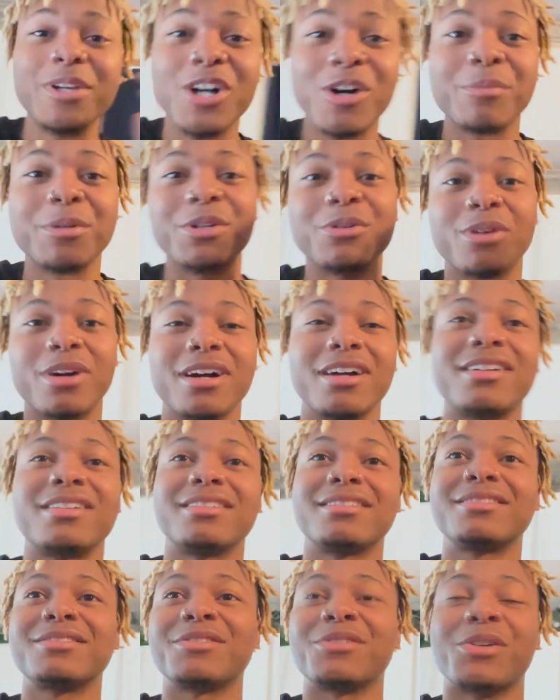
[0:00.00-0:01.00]
gonna be
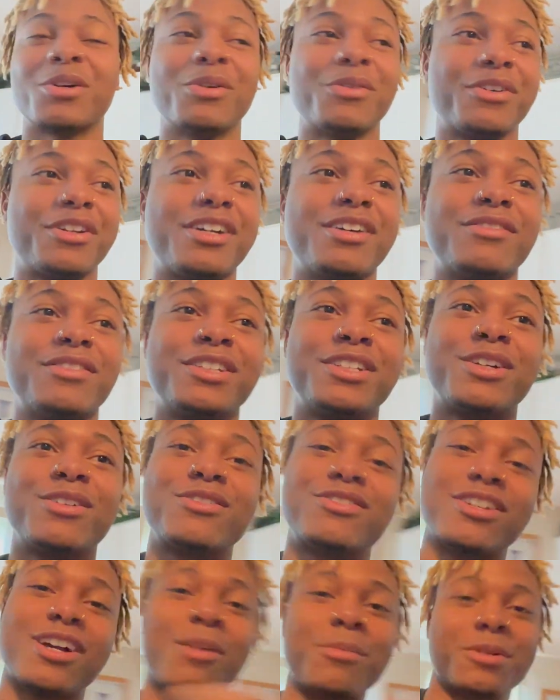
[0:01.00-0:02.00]
riding or whatever, you know,
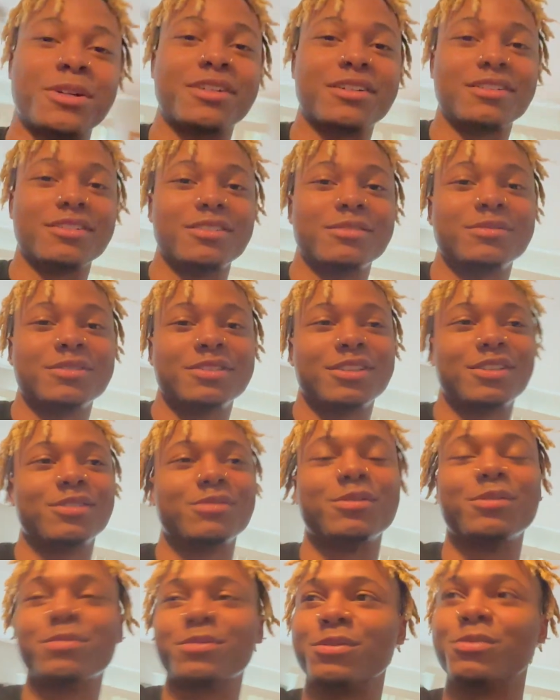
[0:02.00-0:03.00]
chopping it up, you know,
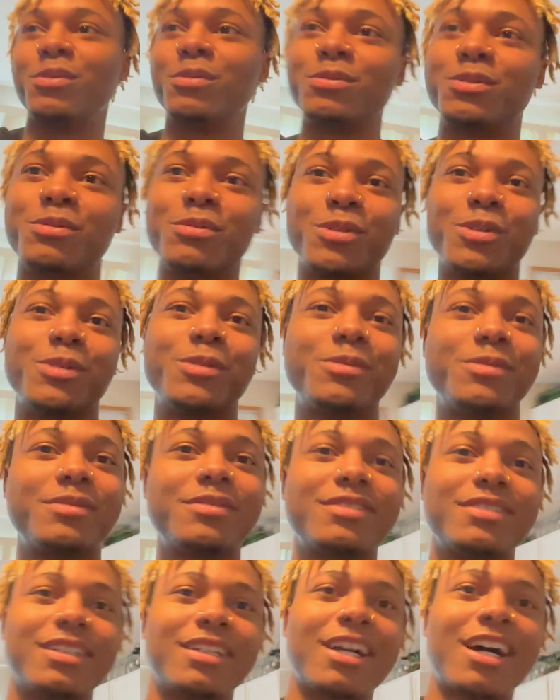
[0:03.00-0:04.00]
whoop de whoop de whoop.
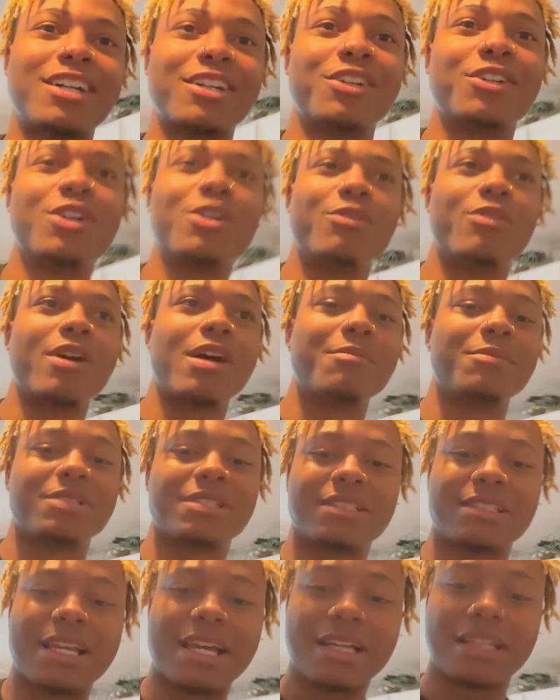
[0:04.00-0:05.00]
Then out of nowhere, I'm gonna
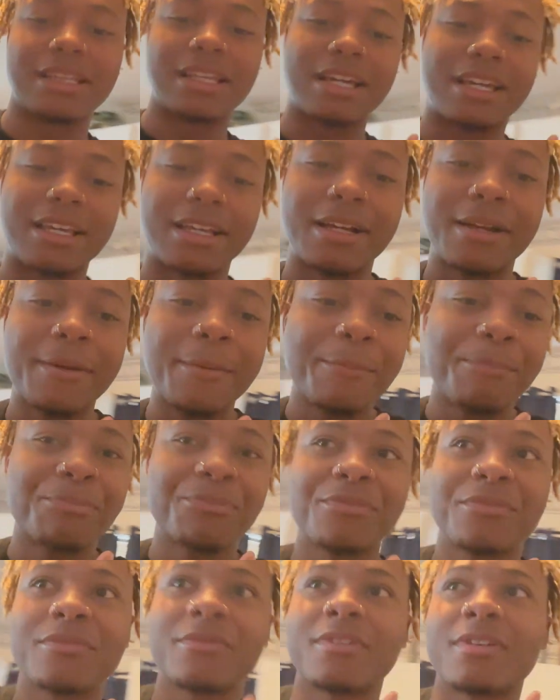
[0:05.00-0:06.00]
just act like
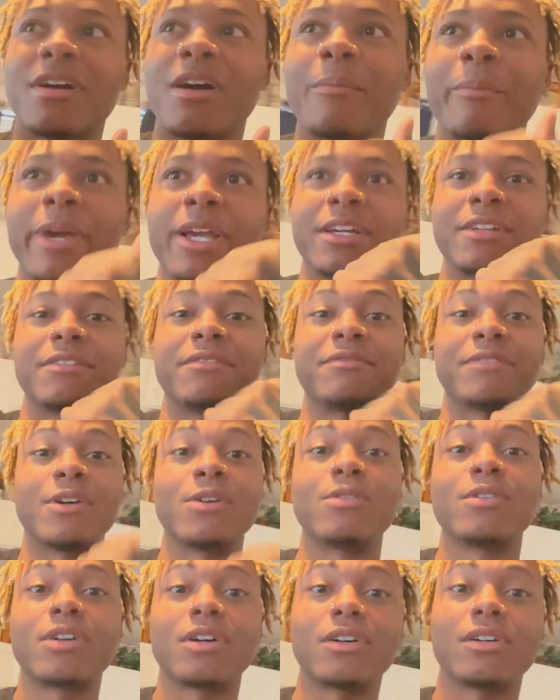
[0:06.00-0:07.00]
I'm making a
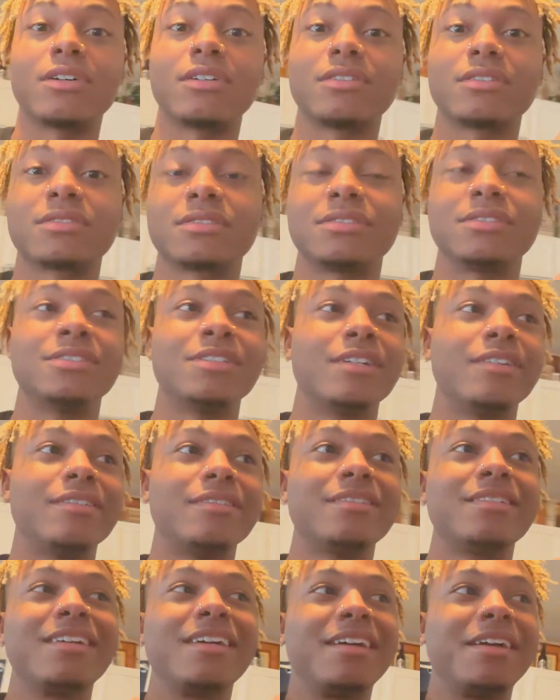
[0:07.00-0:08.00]
phone call, you know.
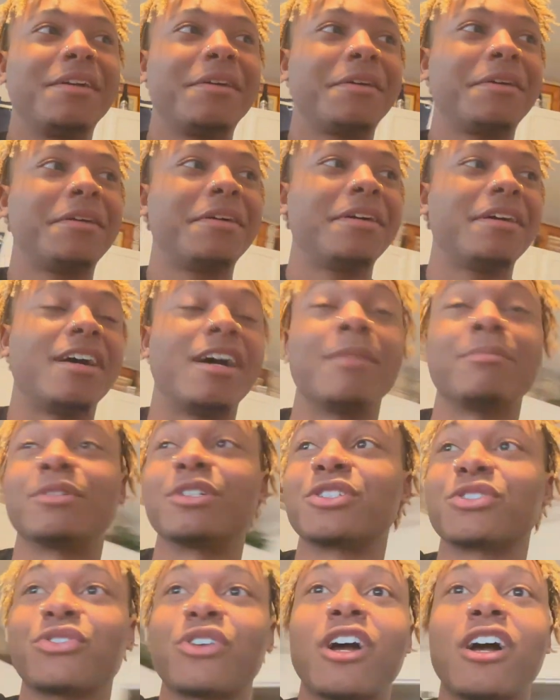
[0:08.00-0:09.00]
I'm
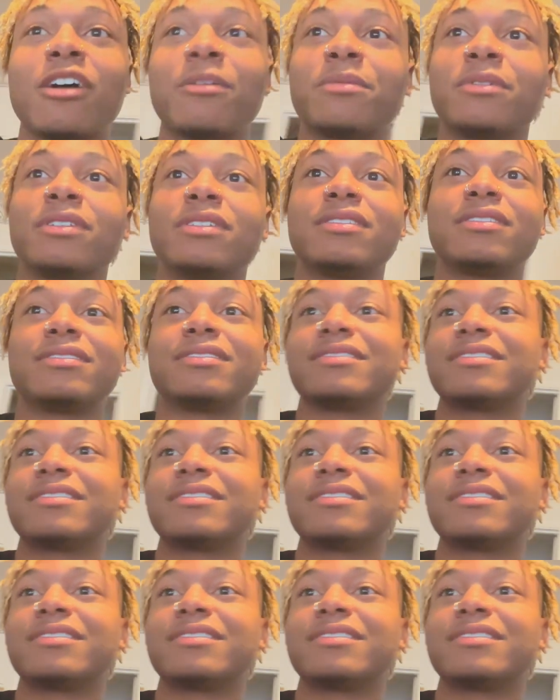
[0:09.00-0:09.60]
describing